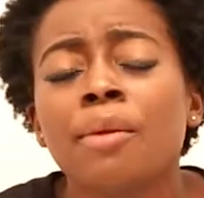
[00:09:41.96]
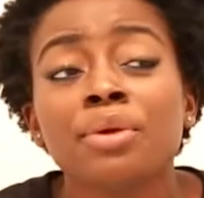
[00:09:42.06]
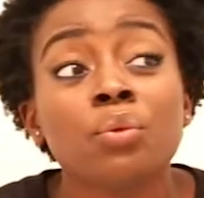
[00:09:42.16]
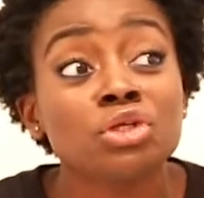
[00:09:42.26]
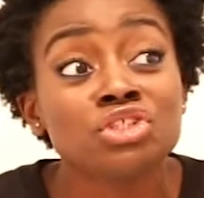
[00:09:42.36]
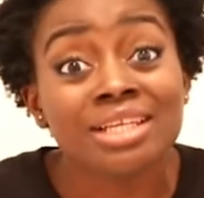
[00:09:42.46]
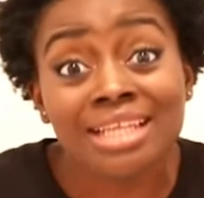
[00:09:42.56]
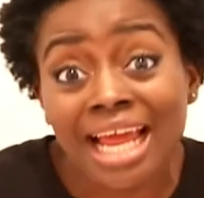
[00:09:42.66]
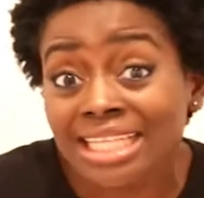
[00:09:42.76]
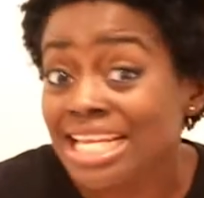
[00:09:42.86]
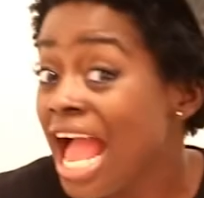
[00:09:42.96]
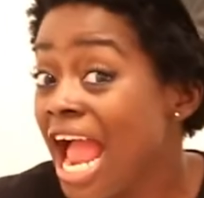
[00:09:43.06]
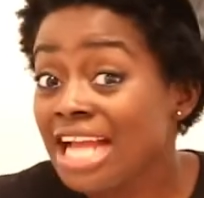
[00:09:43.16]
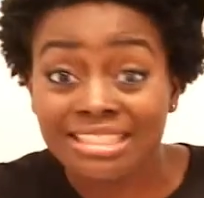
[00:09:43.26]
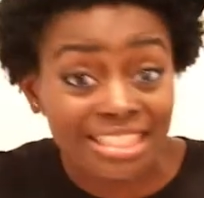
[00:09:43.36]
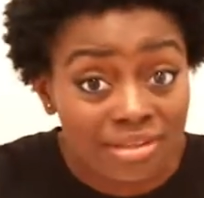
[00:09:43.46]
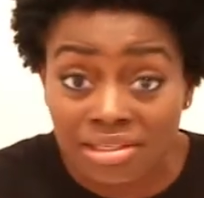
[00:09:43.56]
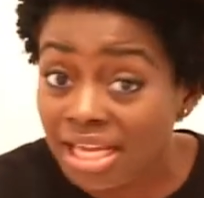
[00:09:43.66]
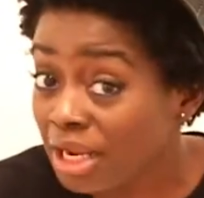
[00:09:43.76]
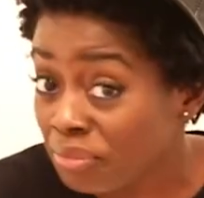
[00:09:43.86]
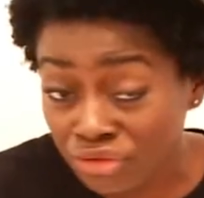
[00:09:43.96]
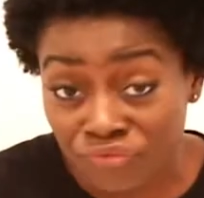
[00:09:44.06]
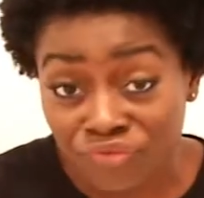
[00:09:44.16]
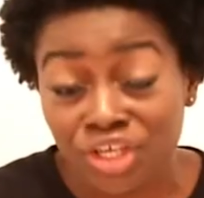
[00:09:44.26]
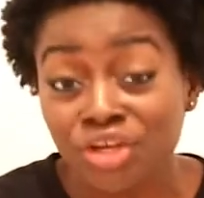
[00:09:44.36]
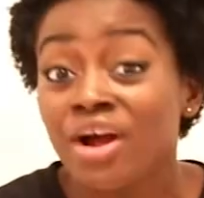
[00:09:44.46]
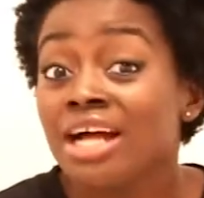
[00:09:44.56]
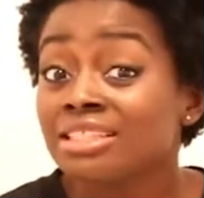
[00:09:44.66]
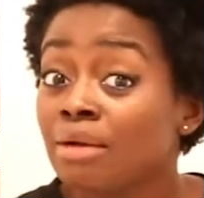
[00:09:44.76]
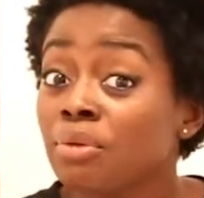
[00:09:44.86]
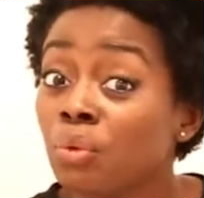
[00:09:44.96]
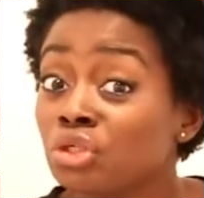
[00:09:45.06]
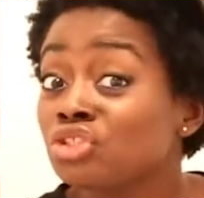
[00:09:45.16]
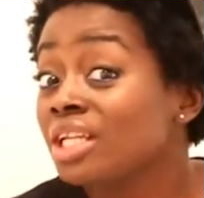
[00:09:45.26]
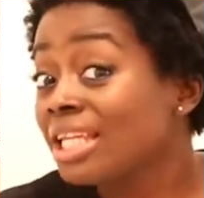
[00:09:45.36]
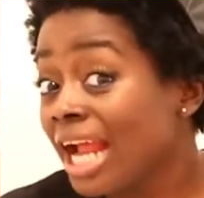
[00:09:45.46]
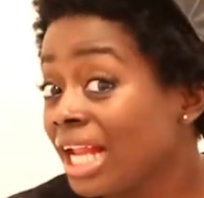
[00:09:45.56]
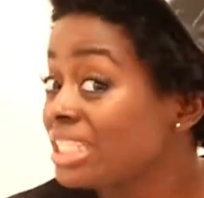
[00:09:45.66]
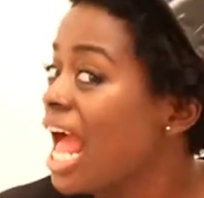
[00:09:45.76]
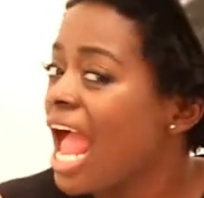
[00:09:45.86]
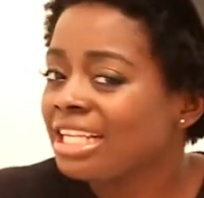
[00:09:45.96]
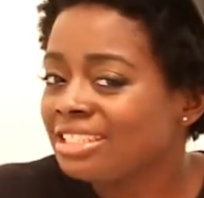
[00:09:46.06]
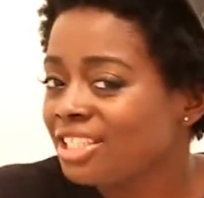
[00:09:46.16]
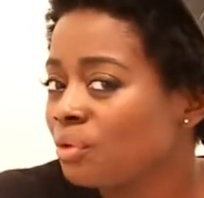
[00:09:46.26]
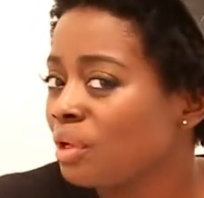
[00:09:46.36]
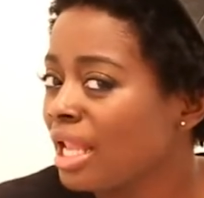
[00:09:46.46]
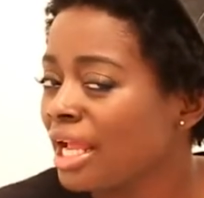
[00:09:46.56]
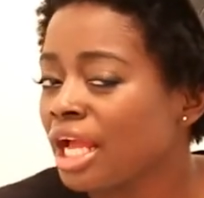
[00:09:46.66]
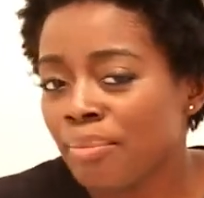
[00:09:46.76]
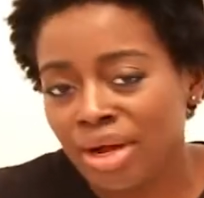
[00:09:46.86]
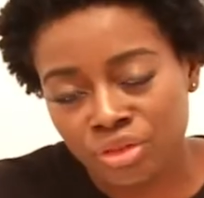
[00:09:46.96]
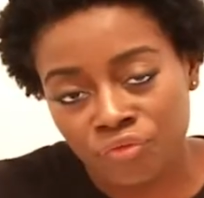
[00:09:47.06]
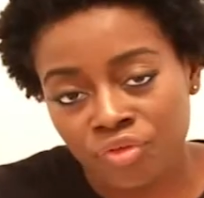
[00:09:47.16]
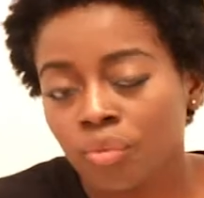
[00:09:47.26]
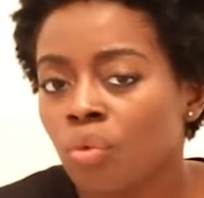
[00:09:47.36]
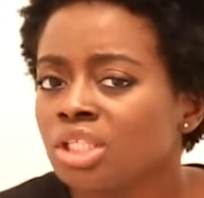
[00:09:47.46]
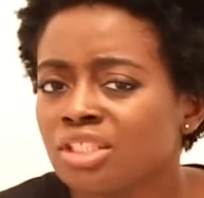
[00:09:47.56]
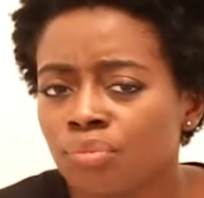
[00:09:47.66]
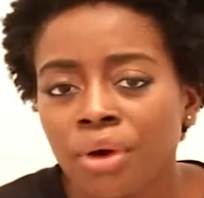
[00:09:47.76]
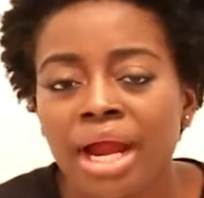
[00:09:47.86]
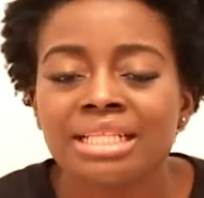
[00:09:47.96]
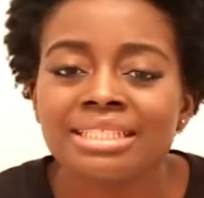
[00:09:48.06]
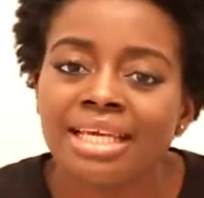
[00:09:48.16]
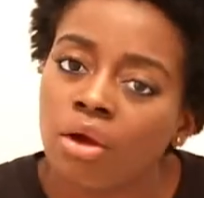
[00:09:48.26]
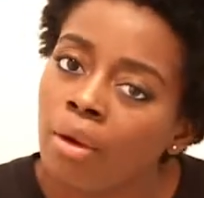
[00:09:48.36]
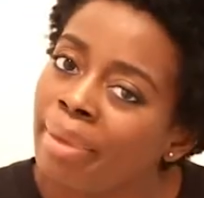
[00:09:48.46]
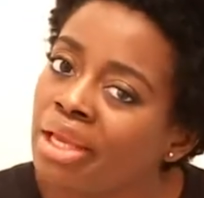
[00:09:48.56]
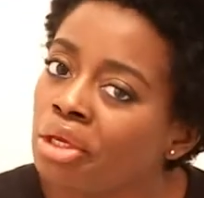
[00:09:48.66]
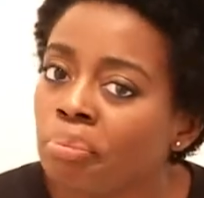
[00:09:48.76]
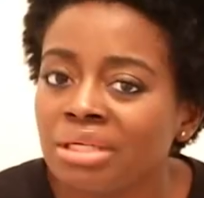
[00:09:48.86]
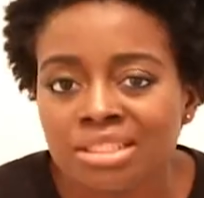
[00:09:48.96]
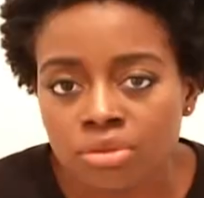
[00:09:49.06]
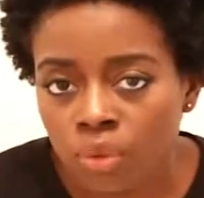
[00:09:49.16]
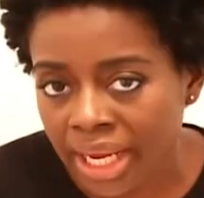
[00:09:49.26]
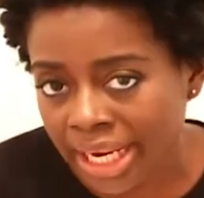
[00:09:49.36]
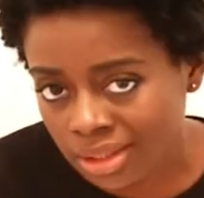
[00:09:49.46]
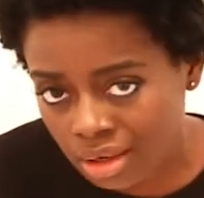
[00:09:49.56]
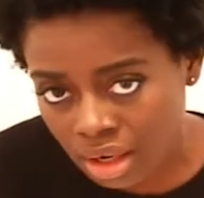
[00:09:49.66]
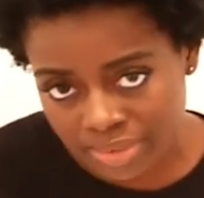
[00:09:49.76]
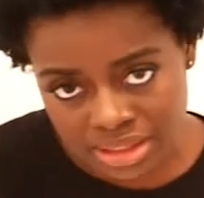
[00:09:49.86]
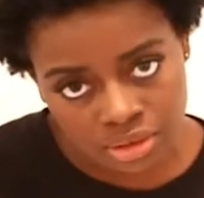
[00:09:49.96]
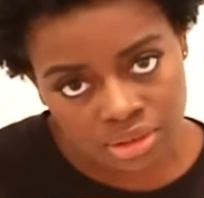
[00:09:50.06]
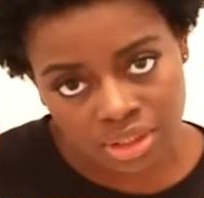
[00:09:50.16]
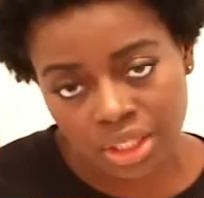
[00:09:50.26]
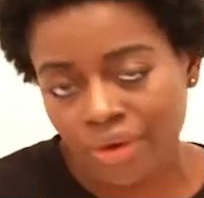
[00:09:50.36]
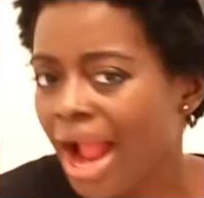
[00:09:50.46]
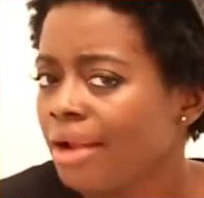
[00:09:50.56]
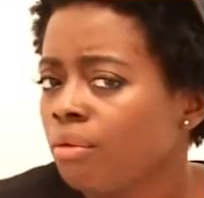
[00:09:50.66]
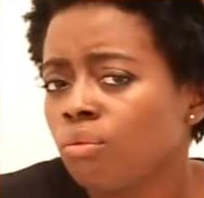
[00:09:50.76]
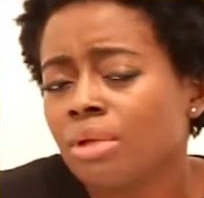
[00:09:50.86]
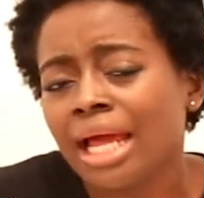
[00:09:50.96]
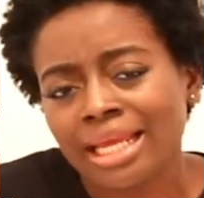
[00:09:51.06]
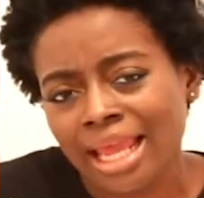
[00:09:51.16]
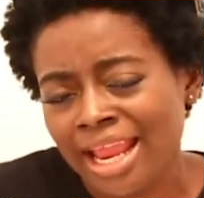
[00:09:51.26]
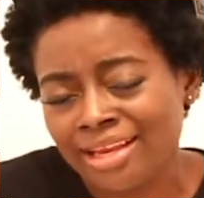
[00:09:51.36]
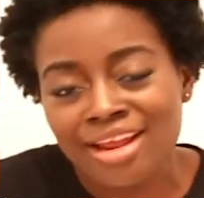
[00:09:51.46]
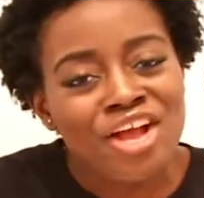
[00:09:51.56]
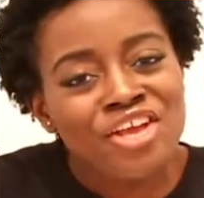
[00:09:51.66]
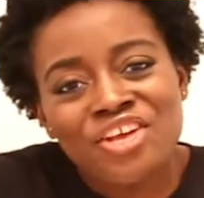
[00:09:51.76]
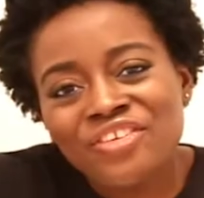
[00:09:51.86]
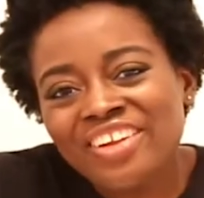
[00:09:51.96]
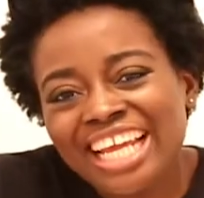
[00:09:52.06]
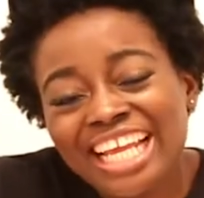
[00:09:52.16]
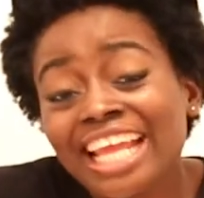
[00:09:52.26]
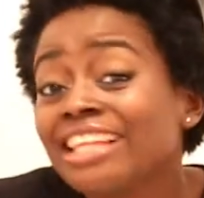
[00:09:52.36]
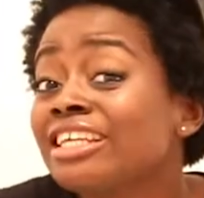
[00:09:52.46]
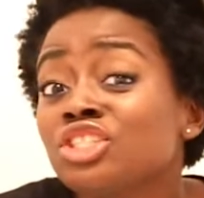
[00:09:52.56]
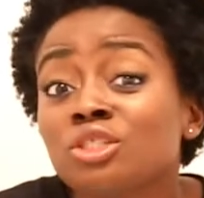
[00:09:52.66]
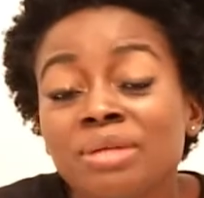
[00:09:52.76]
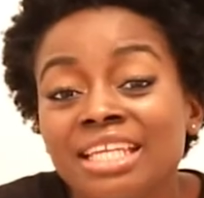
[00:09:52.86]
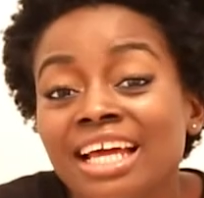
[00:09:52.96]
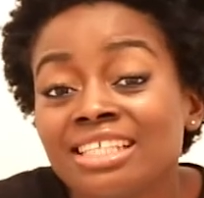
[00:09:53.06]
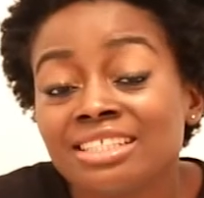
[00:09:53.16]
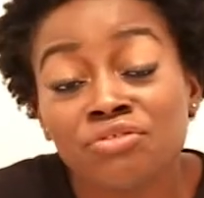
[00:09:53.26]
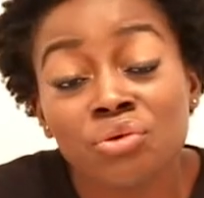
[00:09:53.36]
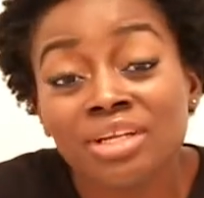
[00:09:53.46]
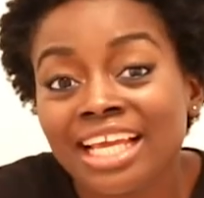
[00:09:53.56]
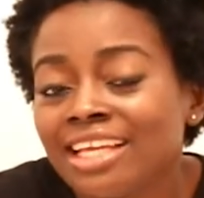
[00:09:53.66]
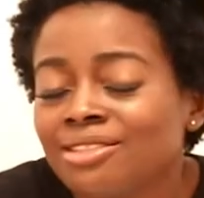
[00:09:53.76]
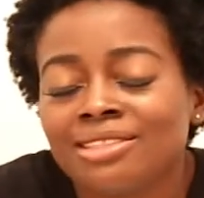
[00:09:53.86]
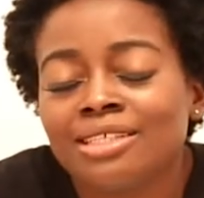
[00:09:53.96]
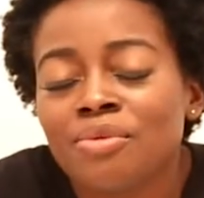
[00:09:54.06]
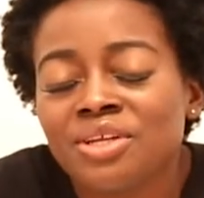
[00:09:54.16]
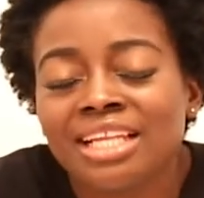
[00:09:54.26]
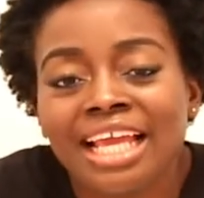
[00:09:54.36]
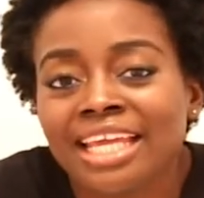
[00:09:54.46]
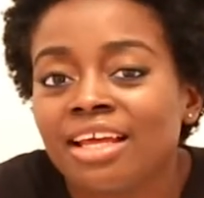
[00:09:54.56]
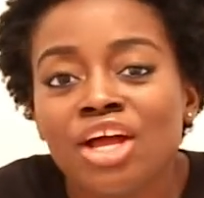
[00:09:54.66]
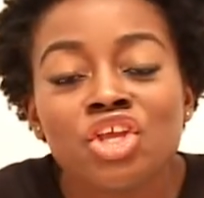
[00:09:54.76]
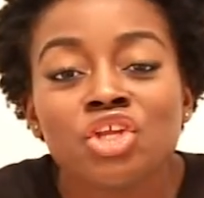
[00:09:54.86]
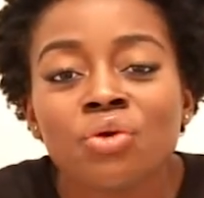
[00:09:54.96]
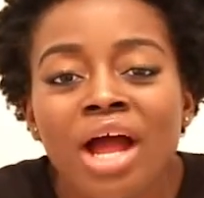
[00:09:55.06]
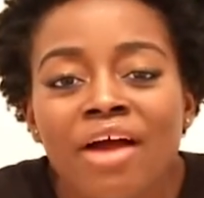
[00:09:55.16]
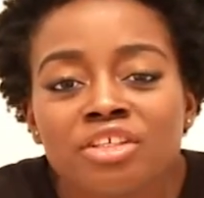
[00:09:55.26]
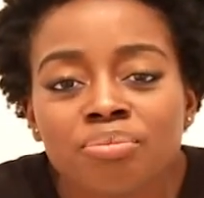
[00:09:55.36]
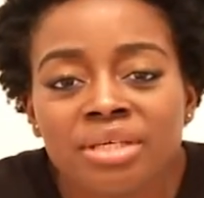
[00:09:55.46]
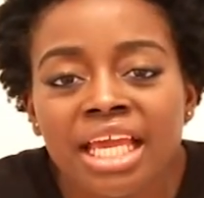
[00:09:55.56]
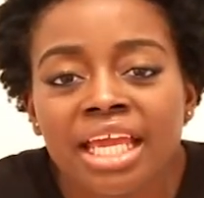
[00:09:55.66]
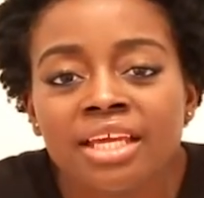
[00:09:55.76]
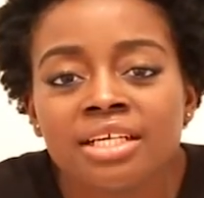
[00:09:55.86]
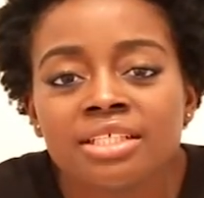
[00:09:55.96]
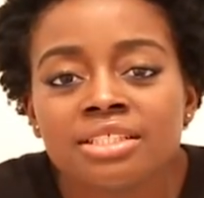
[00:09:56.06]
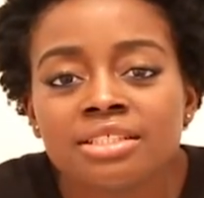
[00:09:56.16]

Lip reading: tell me what you liked and didn't like about the video. Tell me what you liked and did not like about the film. Once more, I take God beg you, please don't hate comments under here. I don't like hate. You don't like hate. Let's just be nice. If you don't like it, just tell me you like it. You don't have to be a